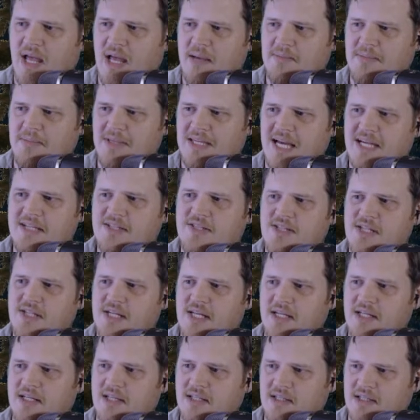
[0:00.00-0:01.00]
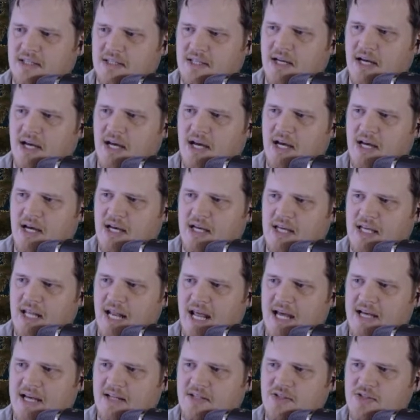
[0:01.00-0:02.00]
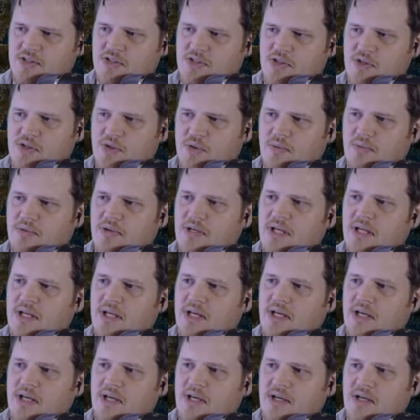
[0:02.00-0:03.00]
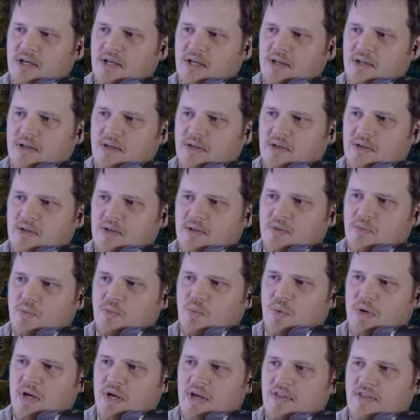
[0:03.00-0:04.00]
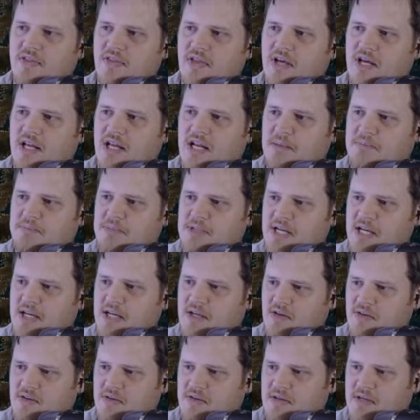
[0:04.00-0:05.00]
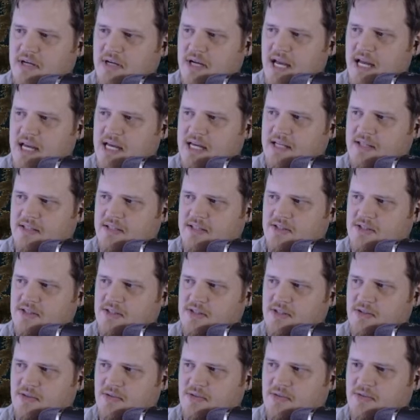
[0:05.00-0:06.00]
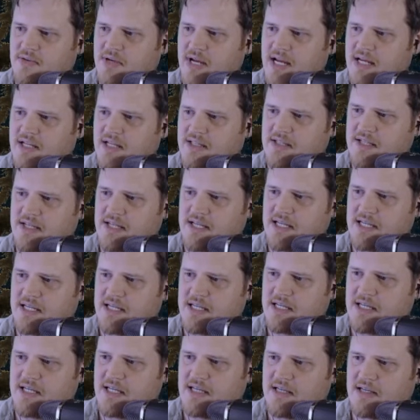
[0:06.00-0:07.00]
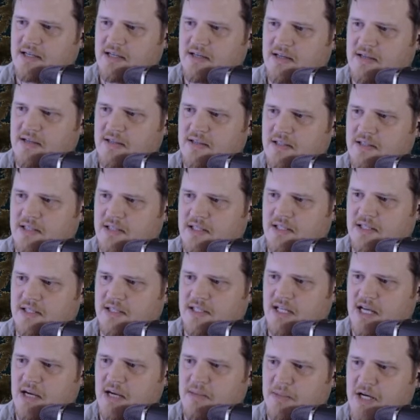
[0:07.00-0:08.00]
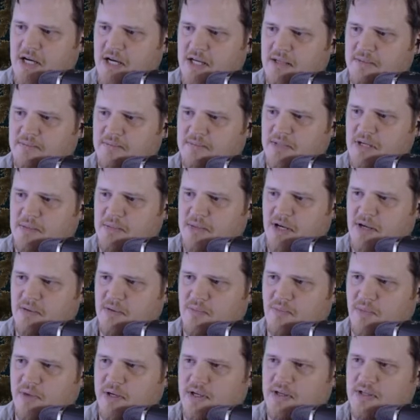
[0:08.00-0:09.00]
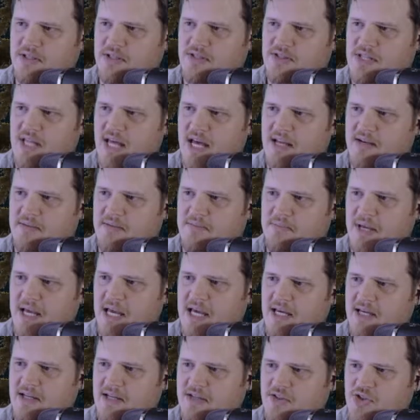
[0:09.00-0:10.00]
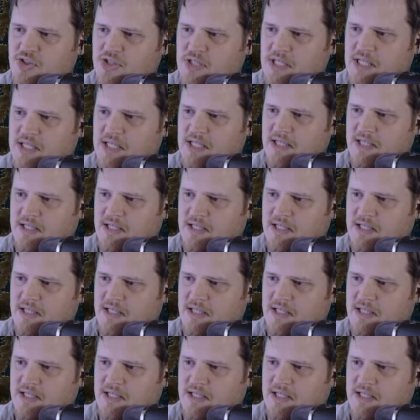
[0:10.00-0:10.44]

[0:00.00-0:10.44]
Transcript: I'm guessing it had to do with an update right here. Come on. Where is that page?